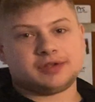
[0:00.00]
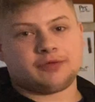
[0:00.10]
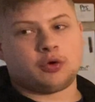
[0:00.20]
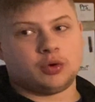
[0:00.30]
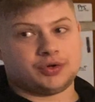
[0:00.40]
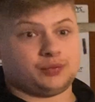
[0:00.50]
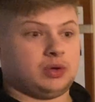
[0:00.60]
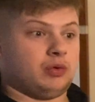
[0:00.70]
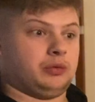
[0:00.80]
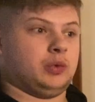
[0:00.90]
of course,
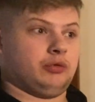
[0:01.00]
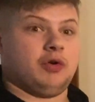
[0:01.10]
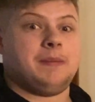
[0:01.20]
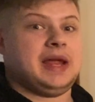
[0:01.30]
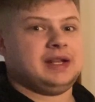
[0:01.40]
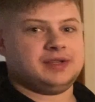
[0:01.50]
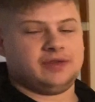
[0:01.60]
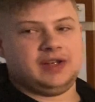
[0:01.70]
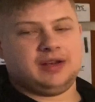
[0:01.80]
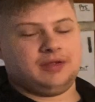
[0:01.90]
well, what remains
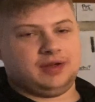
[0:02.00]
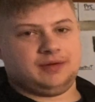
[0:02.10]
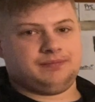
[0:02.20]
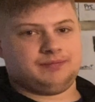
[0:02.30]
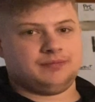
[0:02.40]
of it, the